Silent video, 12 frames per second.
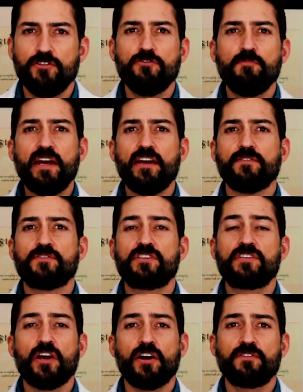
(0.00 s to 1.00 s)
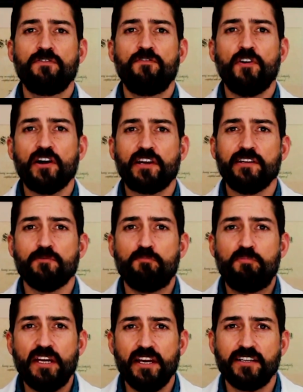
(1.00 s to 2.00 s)
You may have sucked
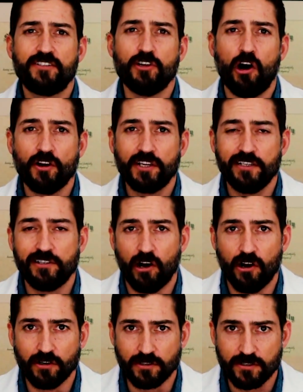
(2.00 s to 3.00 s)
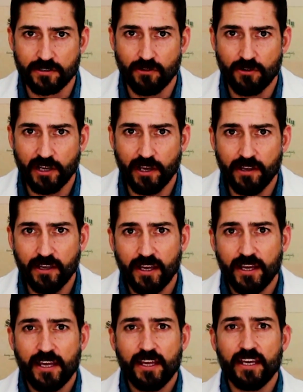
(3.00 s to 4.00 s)
fucking big donkey dongs, okay,